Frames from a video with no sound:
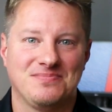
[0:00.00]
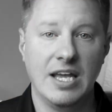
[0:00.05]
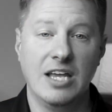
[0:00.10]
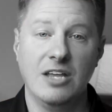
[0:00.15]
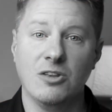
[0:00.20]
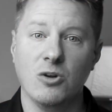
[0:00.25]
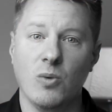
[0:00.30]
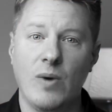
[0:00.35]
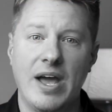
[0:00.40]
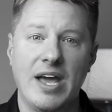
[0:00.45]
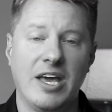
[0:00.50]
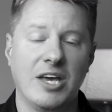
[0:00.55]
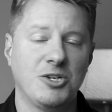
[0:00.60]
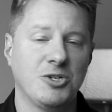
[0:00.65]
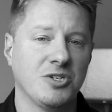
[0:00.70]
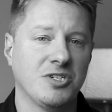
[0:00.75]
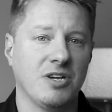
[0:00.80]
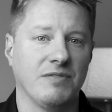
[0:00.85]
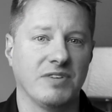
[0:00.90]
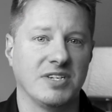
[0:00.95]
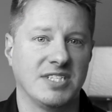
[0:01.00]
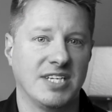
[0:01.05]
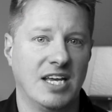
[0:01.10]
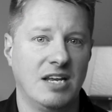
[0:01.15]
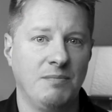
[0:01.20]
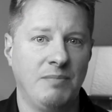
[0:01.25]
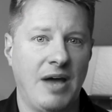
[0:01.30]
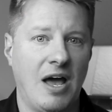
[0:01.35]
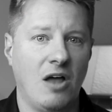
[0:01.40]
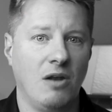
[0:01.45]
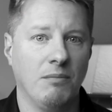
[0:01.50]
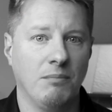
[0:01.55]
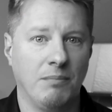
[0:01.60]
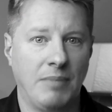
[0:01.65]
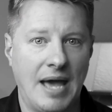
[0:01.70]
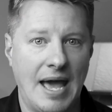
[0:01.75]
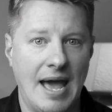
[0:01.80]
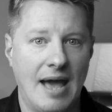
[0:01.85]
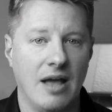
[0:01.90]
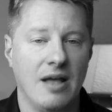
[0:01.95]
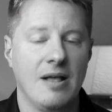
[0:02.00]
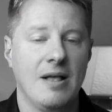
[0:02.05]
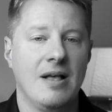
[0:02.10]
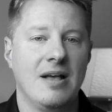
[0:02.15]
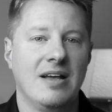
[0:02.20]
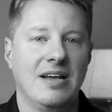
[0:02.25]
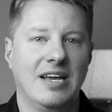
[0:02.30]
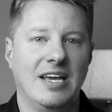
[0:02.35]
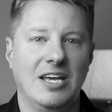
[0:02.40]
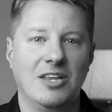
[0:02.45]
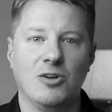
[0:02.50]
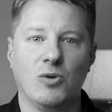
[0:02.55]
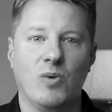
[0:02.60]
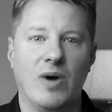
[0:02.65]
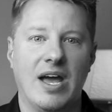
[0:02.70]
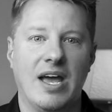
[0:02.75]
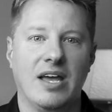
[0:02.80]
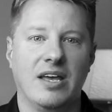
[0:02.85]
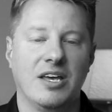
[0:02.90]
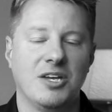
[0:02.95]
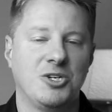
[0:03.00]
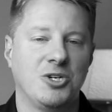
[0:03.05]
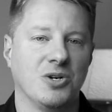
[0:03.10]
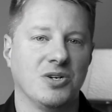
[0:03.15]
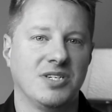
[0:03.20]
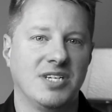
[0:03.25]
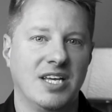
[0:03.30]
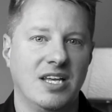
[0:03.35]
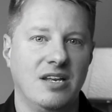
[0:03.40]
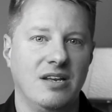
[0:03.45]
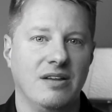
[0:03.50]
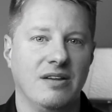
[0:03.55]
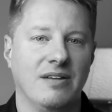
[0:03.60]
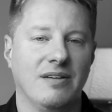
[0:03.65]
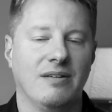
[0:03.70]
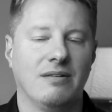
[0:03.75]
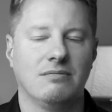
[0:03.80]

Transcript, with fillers: Either way, get yourself a 10 pound pack. Either way, get your 10.